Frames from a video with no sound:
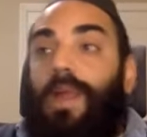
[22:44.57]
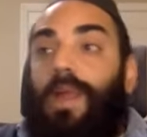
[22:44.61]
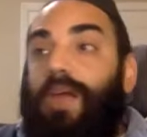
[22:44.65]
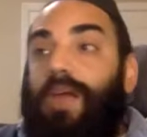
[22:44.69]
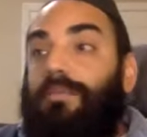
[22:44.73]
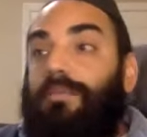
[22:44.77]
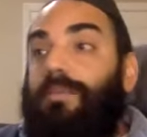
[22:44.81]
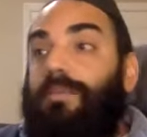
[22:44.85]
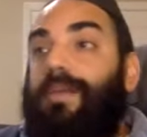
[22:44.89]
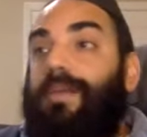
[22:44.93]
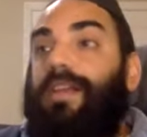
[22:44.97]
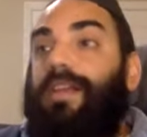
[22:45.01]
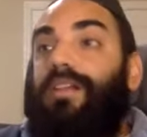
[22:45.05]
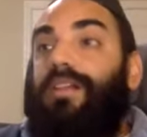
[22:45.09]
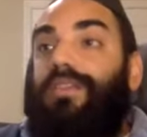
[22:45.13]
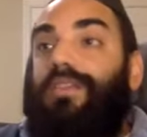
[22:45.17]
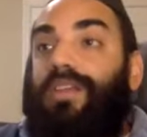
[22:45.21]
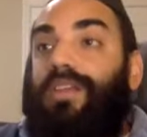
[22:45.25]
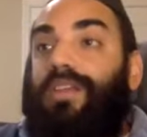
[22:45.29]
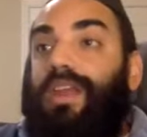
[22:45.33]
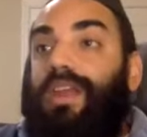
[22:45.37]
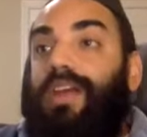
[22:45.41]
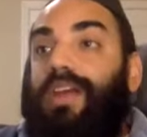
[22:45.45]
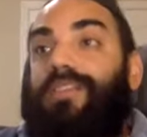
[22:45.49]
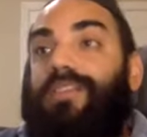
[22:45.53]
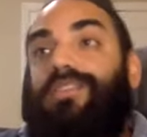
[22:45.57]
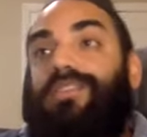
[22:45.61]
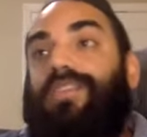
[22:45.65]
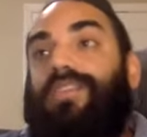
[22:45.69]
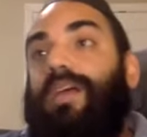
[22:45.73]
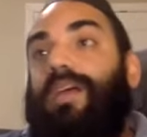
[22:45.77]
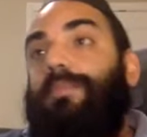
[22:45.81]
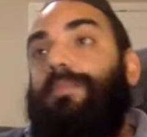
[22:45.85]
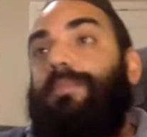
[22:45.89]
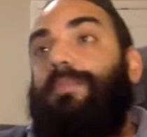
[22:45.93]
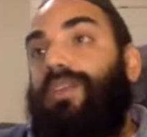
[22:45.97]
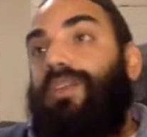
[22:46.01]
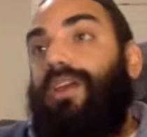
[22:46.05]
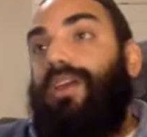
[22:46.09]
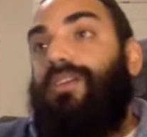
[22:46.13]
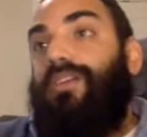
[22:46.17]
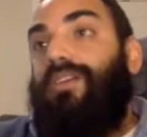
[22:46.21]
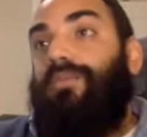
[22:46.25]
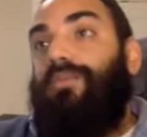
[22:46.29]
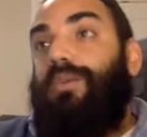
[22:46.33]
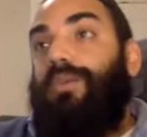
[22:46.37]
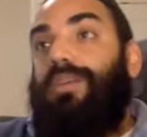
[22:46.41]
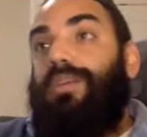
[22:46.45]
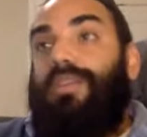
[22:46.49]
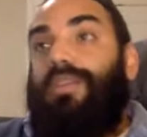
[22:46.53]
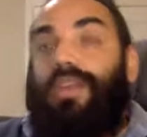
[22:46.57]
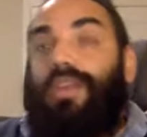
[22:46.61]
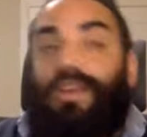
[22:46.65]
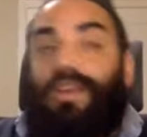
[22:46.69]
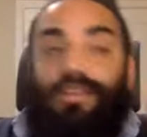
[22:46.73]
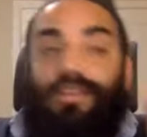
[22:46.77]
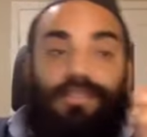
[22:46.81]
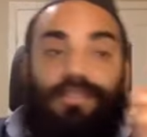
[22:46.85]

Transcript: And Mamela, the next step, the next right thing